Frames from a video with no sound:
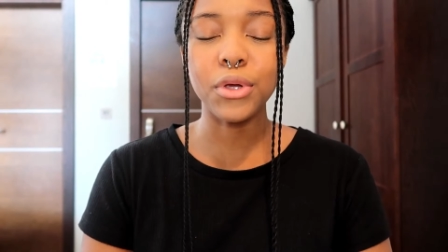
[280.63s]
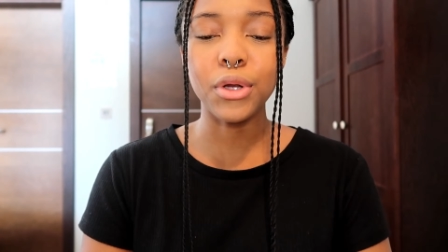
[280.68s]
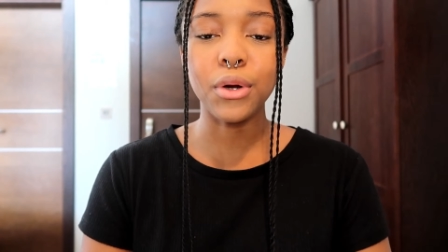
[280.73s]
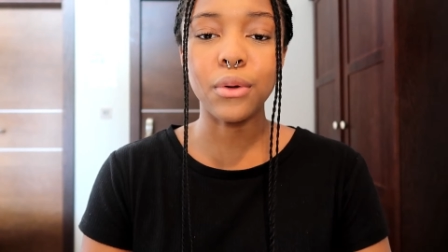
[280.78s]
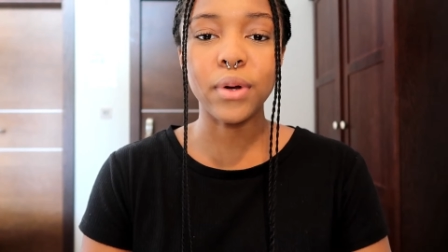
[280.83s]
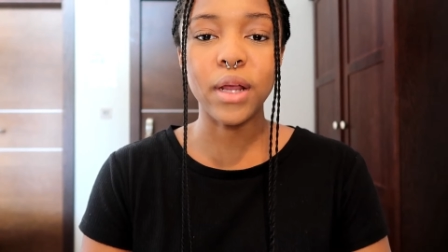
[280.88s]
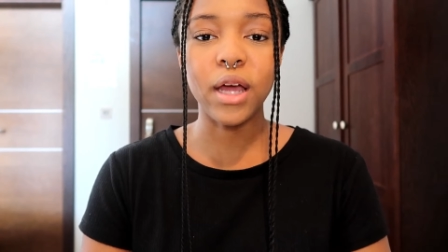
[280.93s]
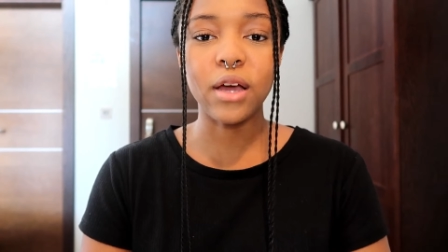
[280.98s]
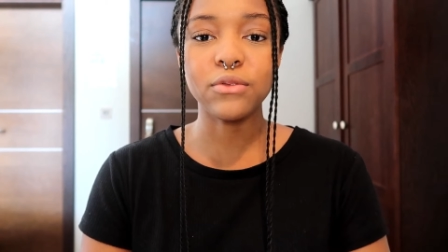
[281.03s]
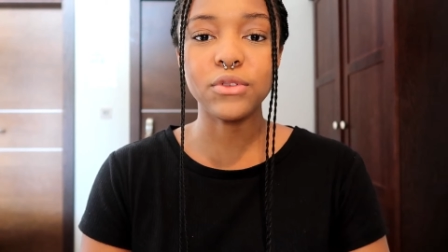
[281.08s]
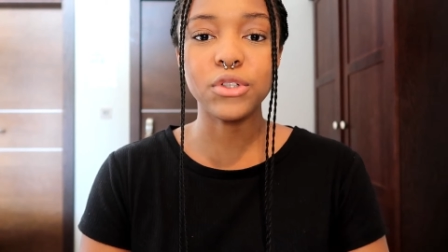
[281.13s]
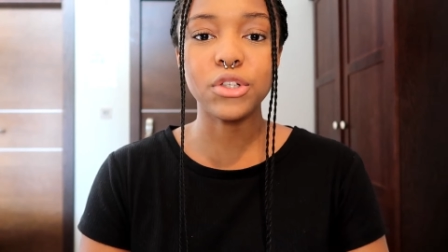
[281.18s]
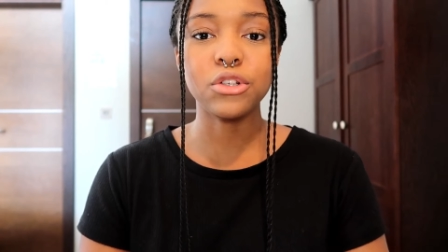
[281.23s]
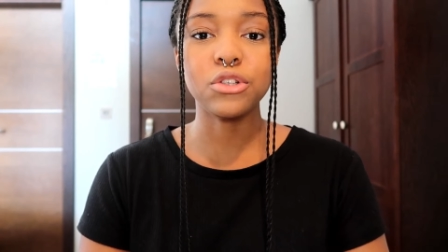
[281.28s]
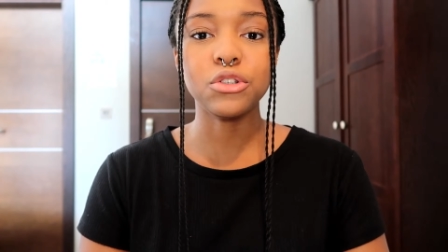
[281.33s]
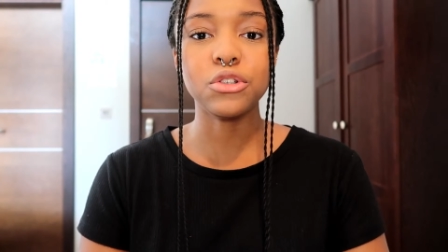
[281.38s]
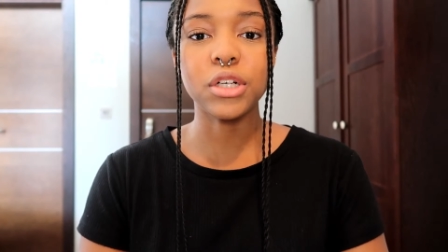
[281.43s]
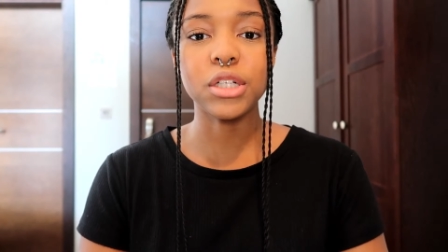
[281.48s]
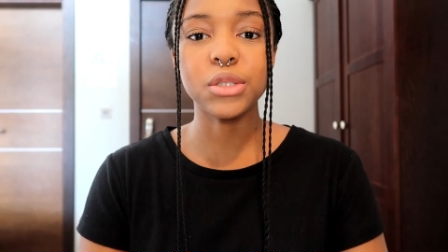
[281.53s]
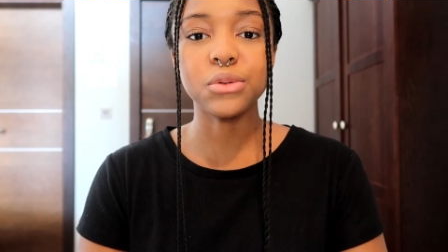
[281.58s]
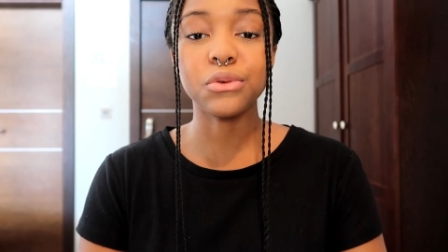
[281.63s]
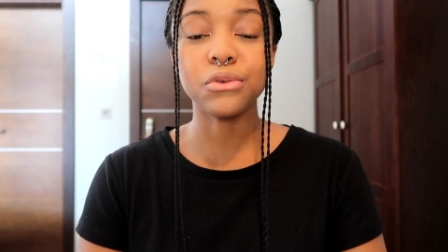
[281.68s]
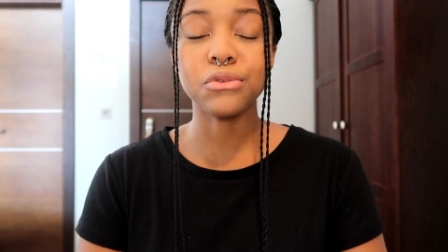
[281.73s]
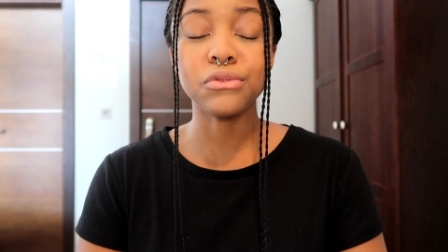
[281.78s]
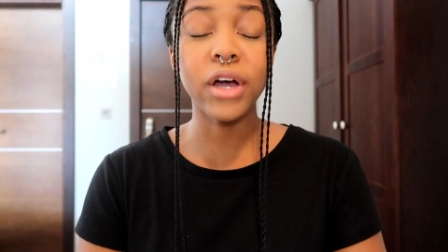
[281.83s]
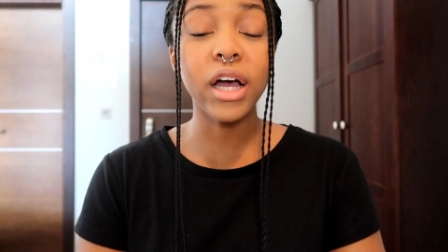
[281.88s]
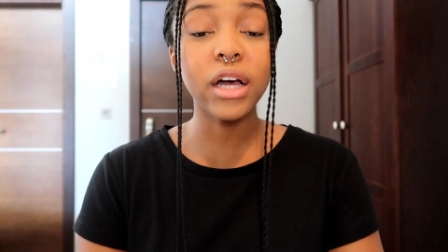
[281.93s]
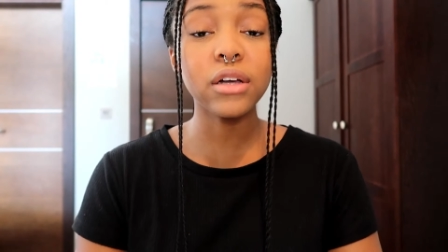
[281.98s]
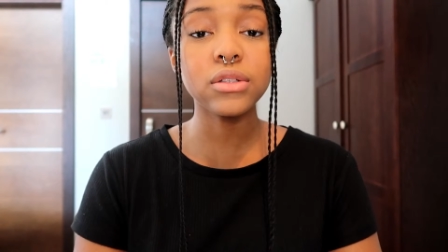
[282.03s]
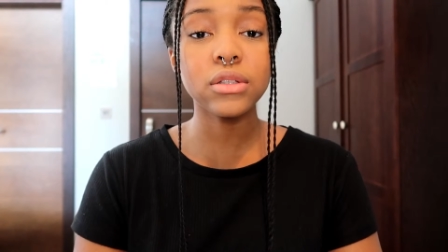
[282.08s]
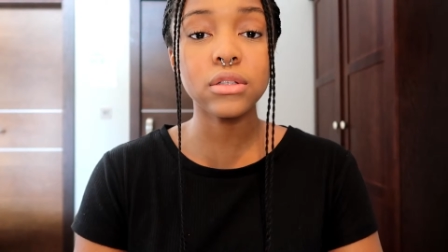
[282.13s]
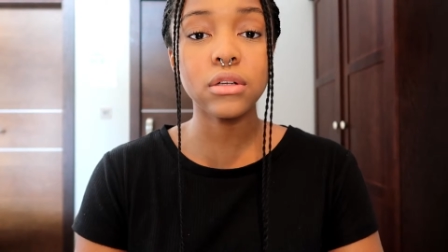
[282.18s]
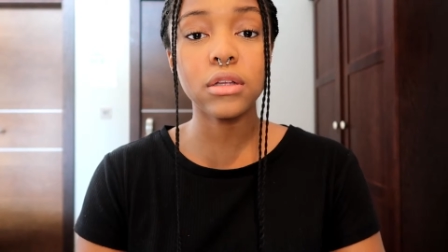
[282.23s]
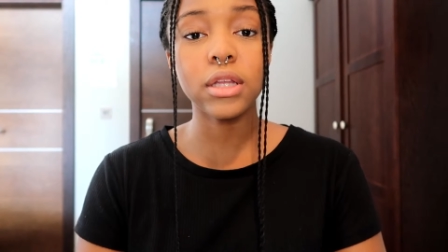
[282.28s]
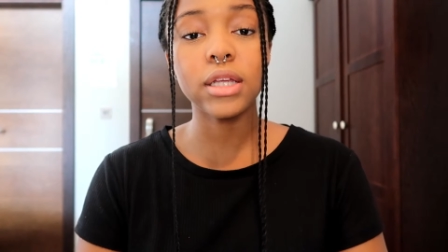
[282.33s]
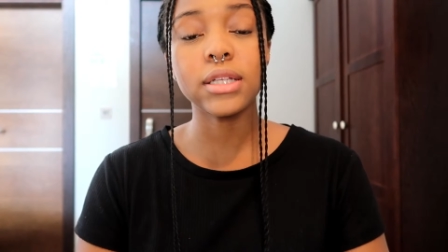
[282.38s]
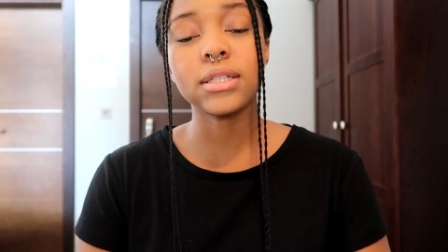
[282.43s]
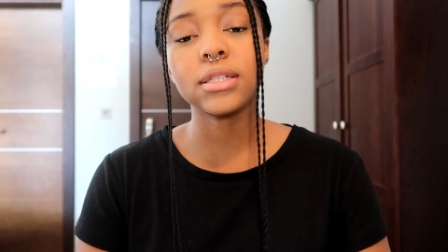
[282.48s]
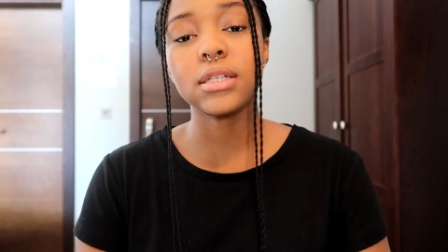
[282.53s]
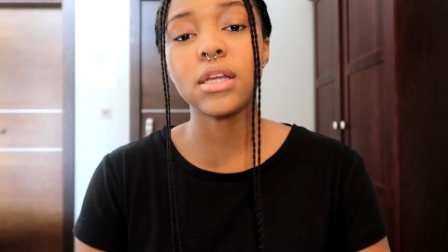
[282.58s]
you don't have to transfer files and
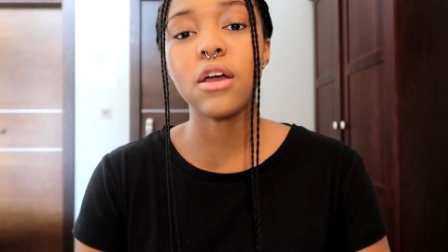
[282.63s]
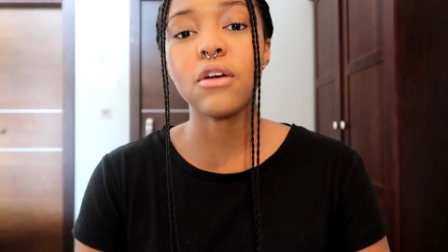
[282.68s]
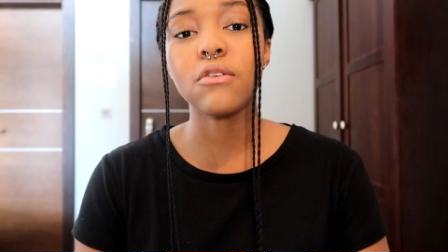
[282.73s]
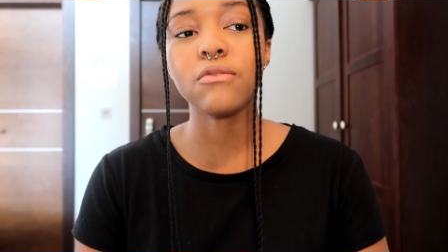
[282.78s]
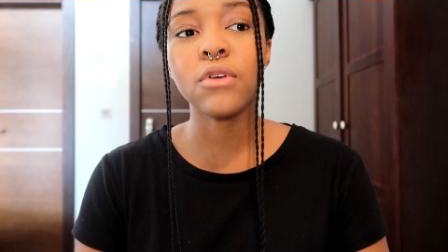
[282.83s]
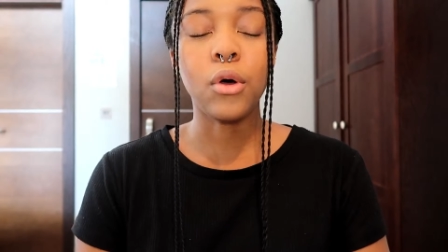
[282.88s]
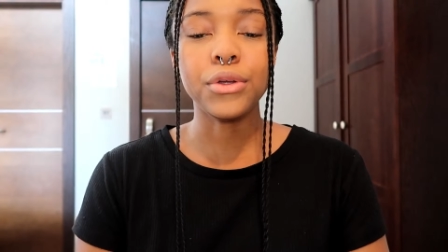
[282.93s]
all that stuff.